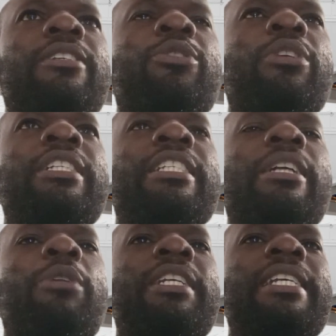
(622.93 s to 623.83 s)
So it is
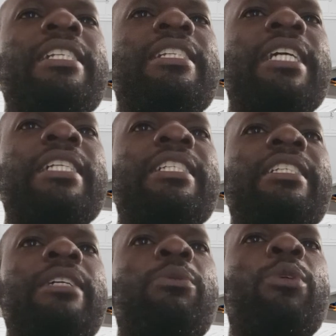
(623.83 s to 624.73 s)
a watertight
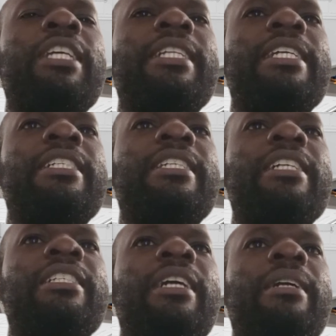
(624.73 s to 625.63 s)

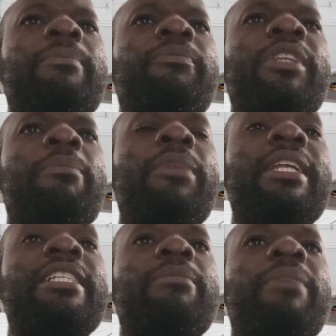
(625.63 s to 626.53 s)
structure
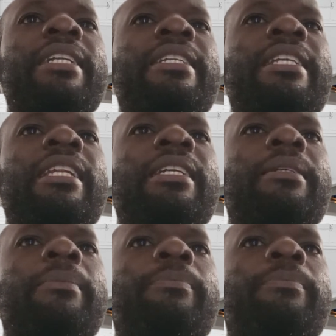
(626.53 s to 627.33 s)
placed by drilling.